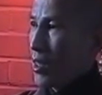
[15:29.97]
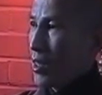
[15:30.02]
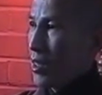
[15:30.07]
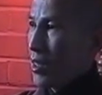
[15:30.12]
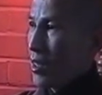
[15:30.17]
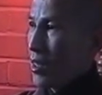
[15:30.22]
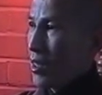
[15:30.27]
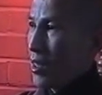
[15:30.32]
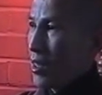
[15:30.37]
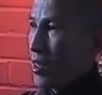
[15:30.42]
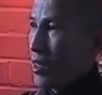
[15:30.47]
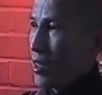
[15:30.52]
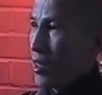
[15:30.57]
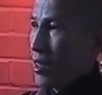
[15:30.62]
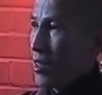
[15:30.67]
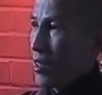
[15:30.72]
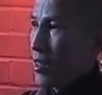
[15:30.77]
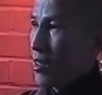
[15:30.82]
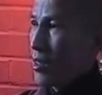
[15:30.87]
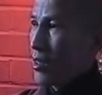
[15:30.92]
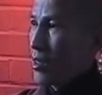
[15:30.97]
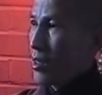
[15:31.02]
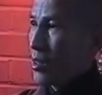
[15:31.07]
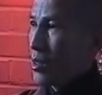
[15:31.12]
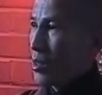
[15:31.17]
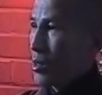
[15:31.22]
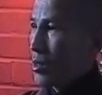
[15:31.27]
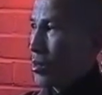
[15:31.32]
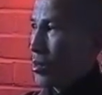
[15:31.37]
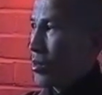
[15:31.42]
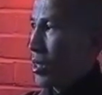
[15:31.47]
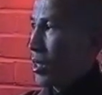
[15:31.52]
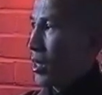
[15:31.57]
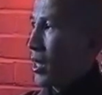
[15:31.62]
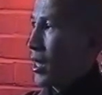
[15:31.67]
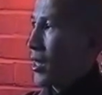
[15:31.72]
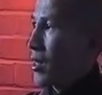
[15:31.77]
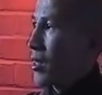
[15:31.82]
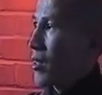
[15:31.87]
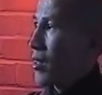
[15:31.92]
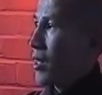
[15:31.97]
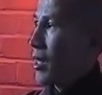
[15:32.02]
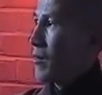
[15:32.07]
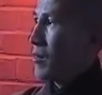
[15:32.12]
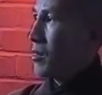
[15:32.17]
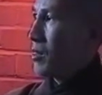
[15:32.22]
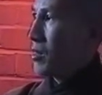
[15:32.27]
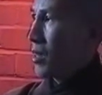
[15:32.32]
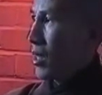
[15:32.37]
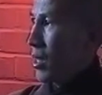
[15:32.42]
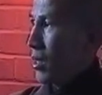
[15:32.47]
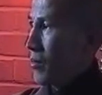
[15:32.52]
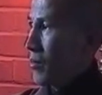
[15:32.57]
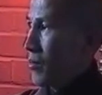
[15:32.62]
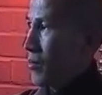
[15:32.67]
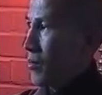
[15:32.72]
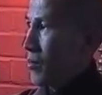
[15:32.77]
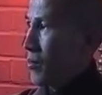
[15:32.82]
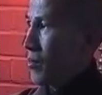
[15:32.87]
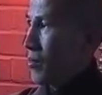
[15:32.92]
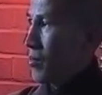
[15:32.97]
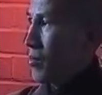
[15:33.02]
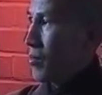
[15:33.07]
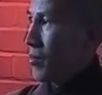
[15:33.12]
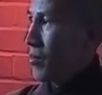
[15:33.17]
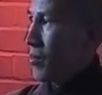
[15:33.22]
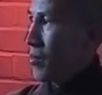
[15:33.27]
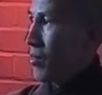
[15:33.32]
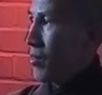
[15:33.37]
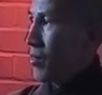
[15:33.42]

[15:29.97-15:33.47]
bring us to the next lifetime.